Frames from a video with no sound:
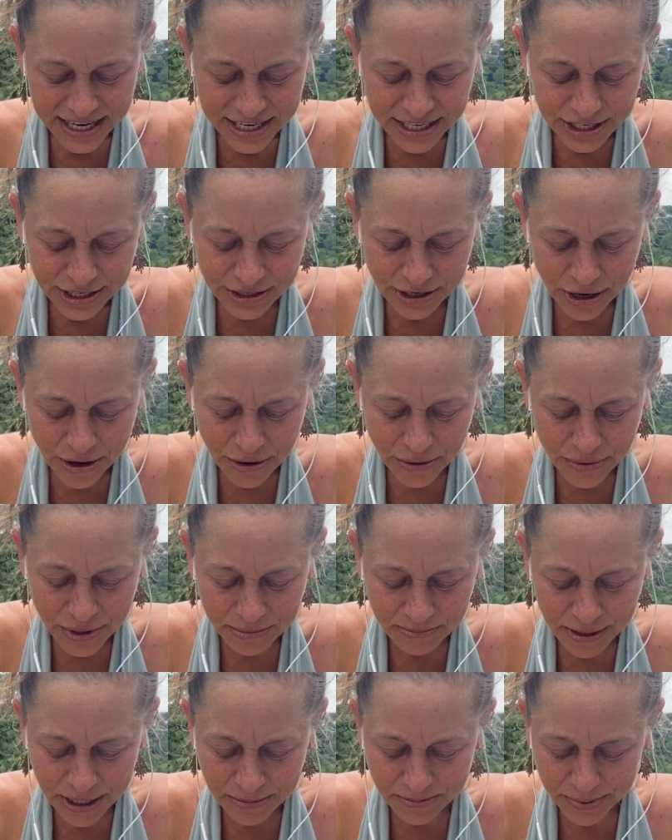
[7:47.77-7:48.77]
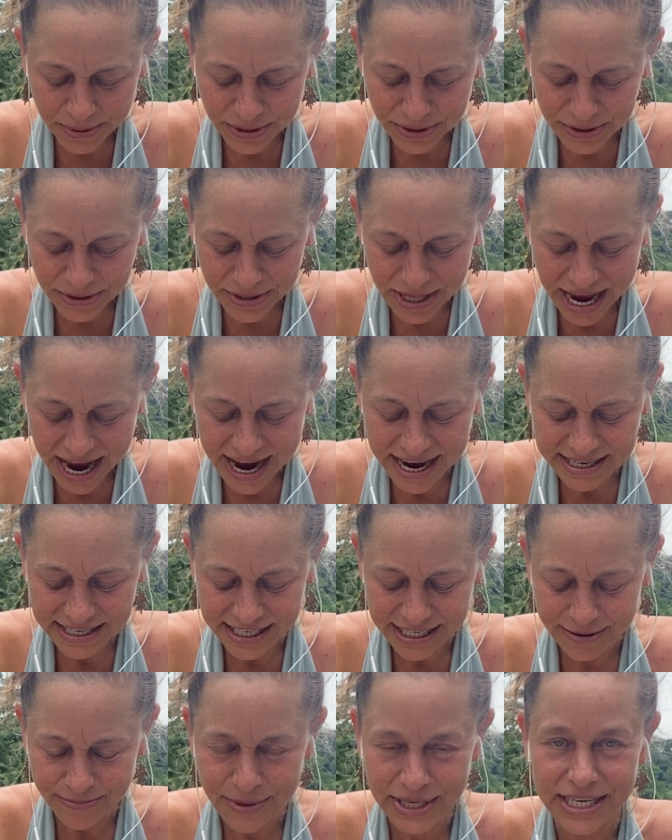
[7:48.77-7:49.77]
So when people
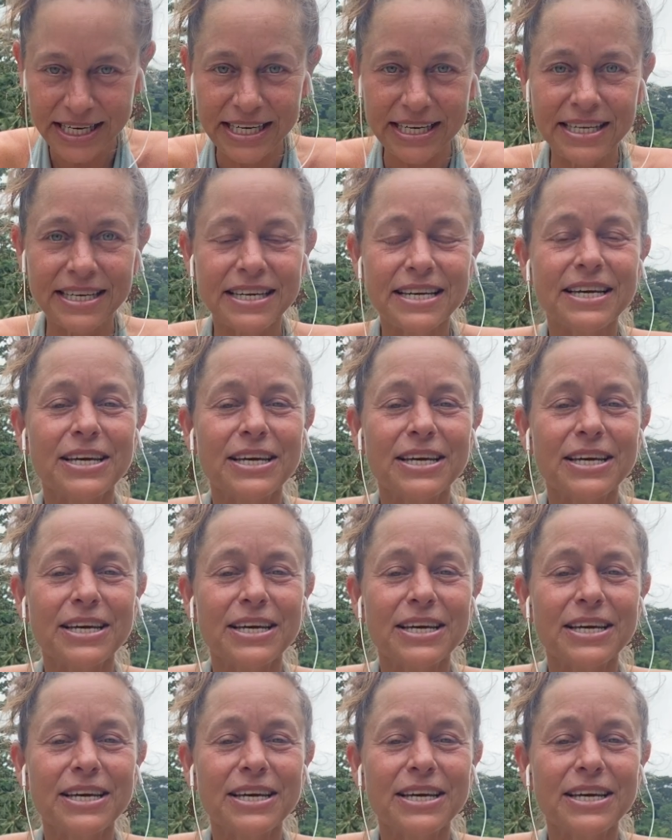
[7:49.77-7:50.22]
ask me,